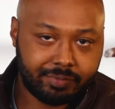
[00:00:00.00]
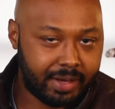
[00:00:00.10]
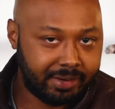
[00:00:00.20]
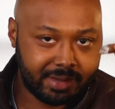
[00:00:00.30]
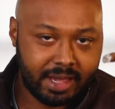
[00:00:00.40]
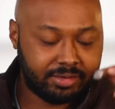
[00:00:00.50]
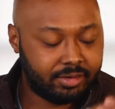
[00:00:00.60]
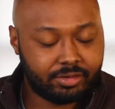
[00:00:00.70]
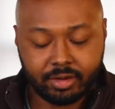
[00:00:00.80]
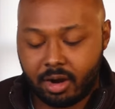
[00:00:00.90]

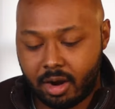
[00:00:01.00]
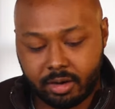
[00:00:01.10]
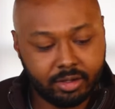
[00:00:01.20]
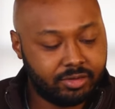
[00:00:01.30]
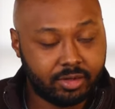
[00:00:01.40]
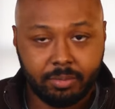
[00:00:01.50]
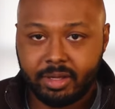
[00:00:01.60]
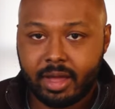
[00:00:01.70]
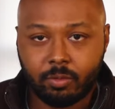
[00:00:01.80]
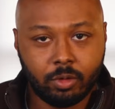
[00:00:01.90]
Fantastic cigar. This is gonna
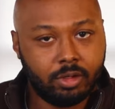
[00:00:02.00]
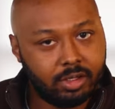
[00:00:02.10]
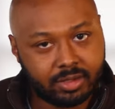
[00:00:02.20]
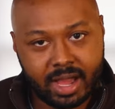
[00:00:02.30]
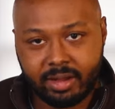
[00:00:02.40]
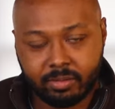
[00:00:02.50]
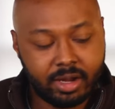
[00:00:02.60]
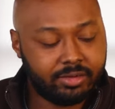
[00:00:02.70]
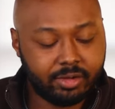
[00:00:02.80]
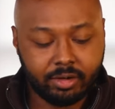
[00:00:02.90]
be a really tight
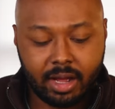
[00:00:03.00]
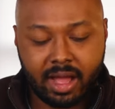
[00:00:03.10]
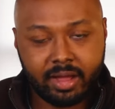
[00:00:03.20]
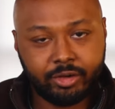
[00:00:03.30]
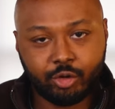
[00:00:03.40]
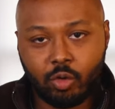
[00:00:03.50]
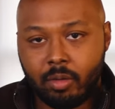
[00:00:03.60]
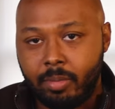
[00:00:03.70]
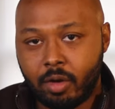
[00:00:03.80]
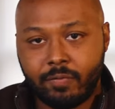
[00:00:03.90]
race here. I
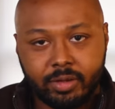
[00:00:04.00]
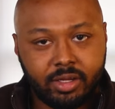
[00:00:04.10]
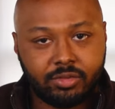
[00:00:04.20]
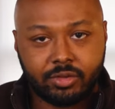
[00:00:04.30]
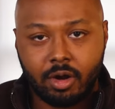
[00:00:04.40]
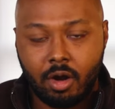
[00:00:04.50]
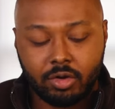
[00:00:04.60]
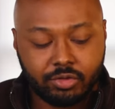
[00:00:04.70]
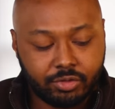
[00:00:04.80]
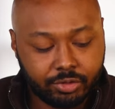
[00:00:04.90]
enjoy both of these
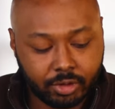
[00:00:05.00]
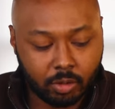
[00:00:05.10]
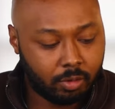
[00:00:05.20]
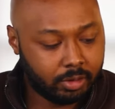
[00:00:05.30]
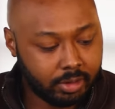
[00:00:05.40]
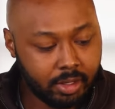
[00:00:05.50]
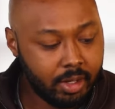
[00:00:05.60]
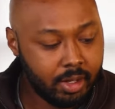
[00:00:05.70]
cigars thoroughly.